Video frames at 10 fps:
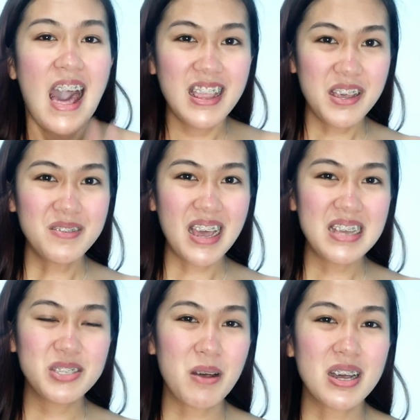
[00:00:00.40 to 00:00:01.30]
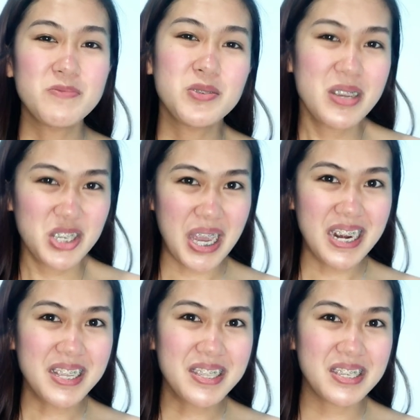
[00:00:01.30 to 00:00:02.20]
Hello guys! Welcome to my
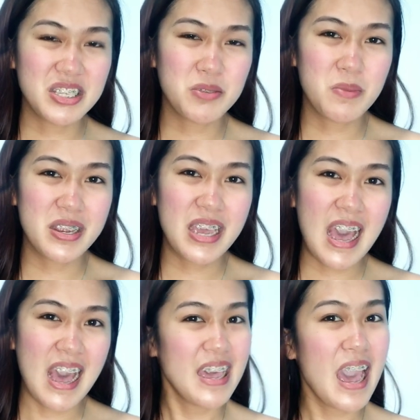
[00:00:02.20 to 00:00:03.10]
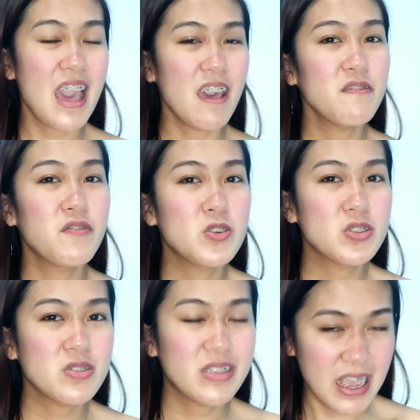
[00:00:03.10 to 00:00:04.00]
channel! This is Maria Aya and for
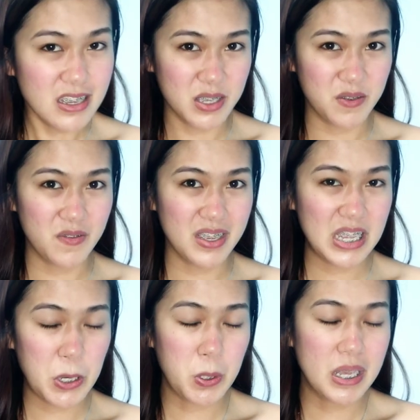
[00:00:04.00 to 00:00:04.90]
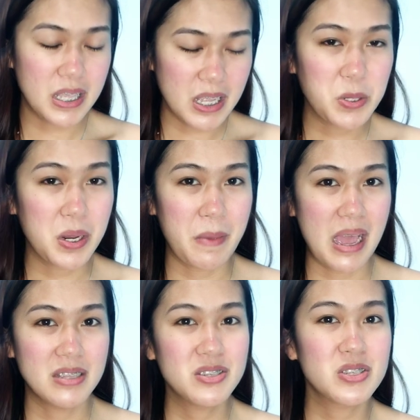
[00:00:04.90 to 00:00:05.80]
today's video, kita nyo
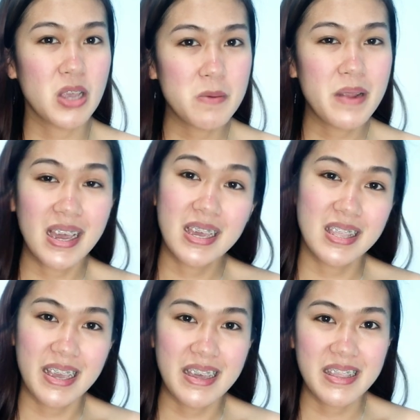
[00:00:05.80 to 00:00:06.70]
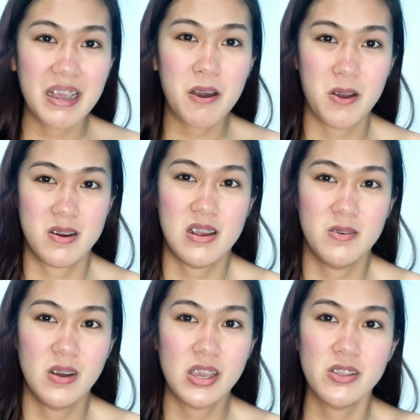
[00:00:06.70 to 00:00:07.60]
naman, sobrang hinhin ng aura
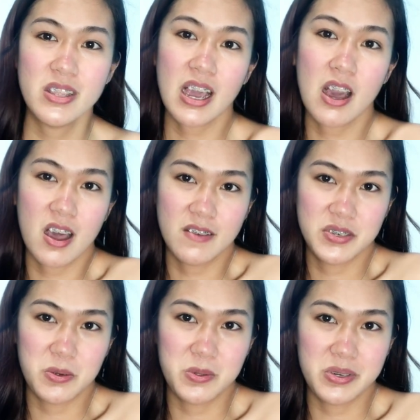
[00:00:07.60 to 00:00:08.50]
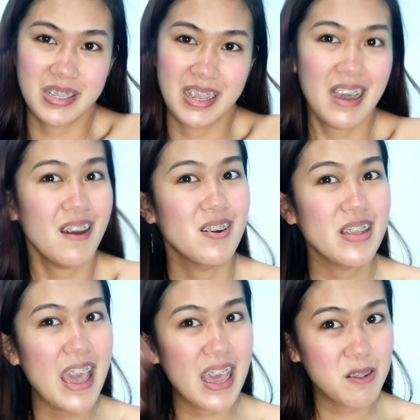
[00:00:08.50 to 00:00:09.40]
ko ngayon. Naka-off shoulders lang ako
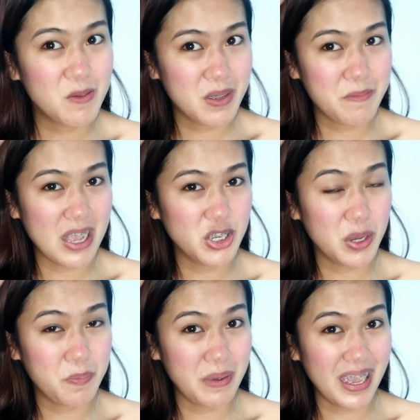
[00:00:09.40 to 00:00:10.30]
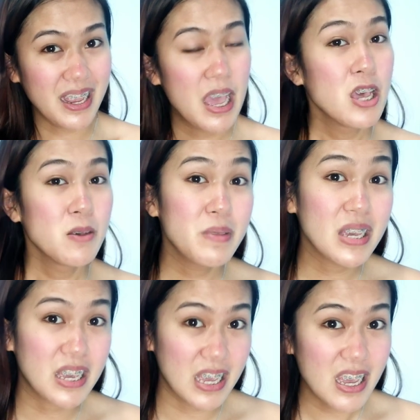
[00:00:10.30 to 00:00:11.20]
and with a matching pin
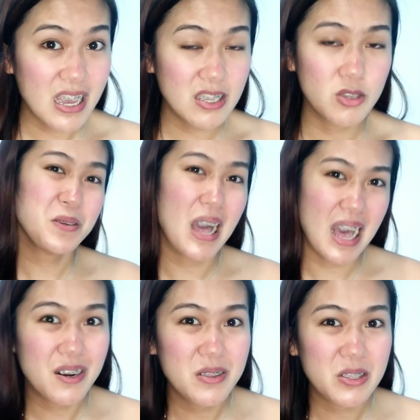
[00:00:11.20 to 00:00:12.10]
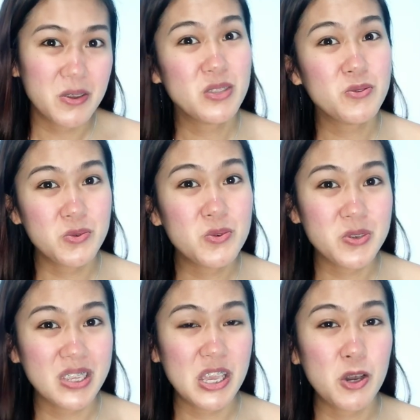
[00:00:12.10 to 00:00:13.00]
because yung araw na to, ituturo ko
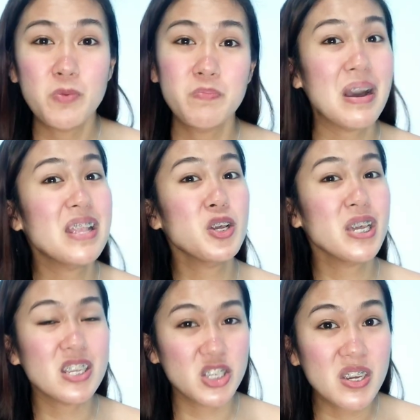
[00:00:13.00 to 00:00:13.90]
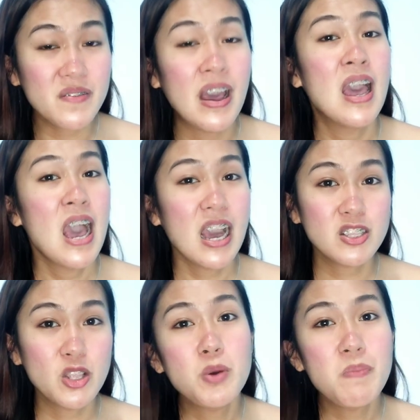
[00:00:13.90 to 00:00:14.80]
sa inyo kung paano i-achieve
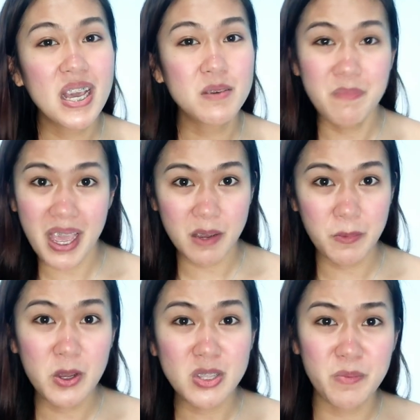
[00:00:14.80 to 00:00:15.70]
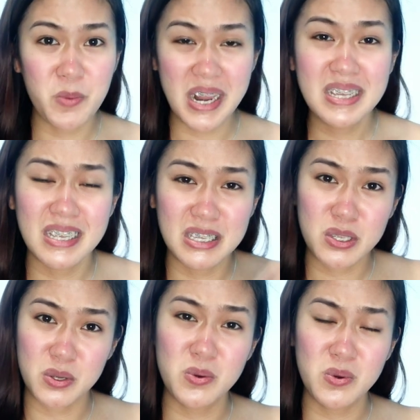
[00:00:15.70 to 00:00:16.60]
ang no-makeup-makeup look na pwede sa
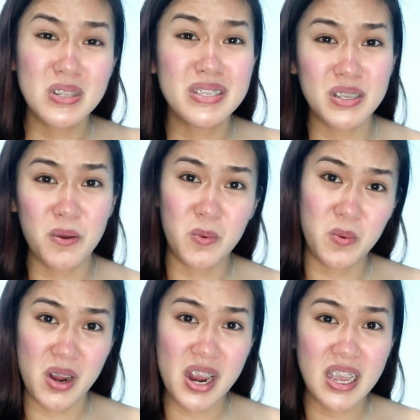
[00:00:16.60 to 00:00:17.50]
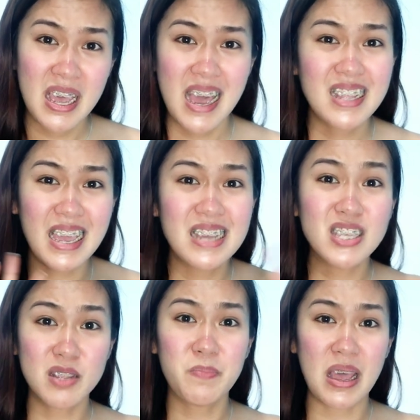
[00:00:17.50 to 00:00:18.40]
school, sa work, at kahit
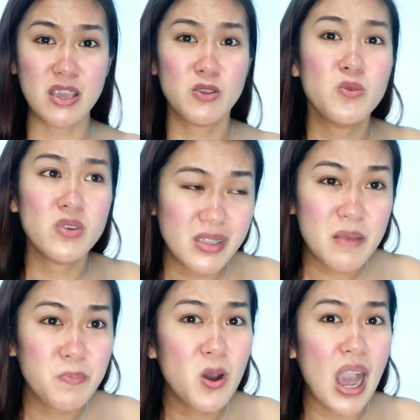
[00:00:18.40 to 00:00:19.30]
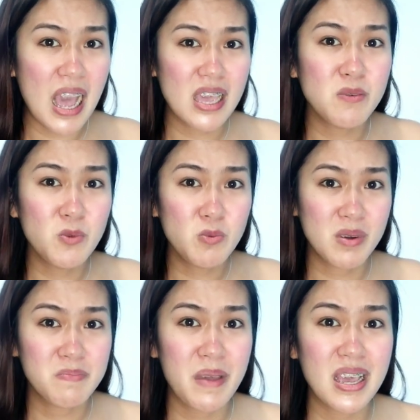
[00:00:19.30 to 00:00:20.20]
saan pa, yung tipong ayaw mong
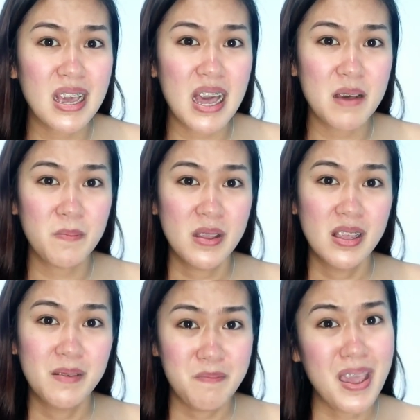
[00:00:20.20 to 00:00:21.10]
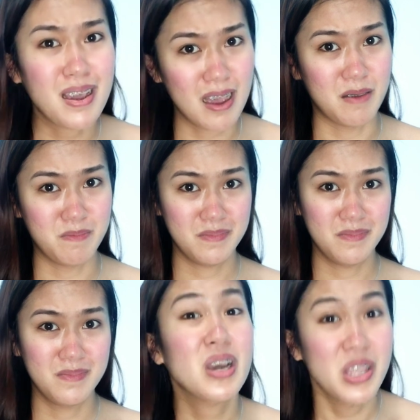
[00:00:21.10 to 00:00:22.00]
mag-makeup, makeup.
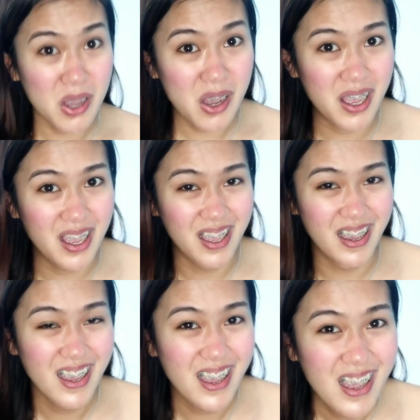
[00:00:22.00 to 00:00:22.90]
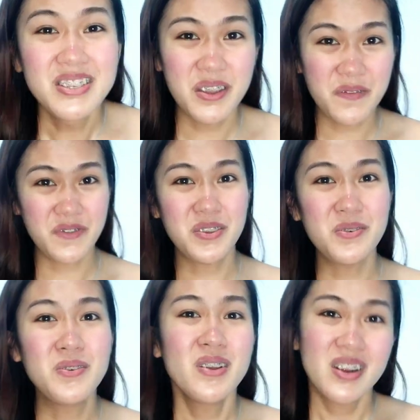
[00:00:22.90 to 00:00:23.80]
Kung gano'n. So if
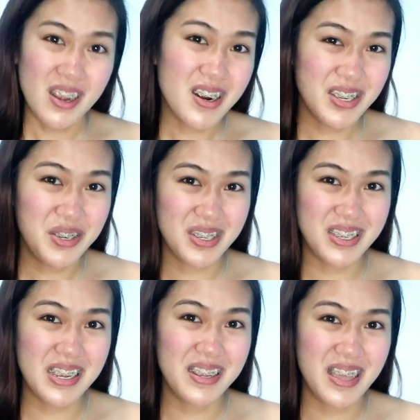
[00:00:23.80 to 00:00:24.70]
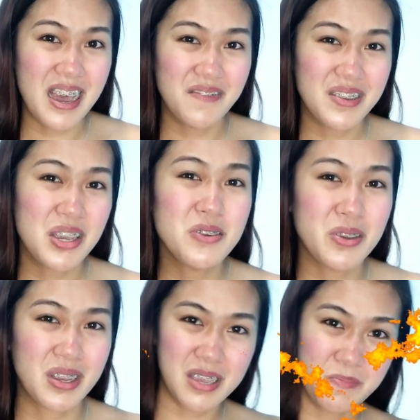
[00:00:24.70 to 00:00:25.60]
you are interested in that video,
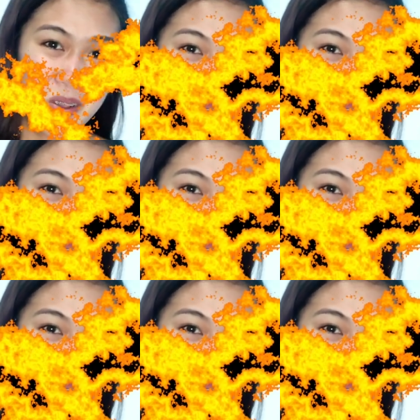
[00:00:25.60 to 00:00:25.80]
so keep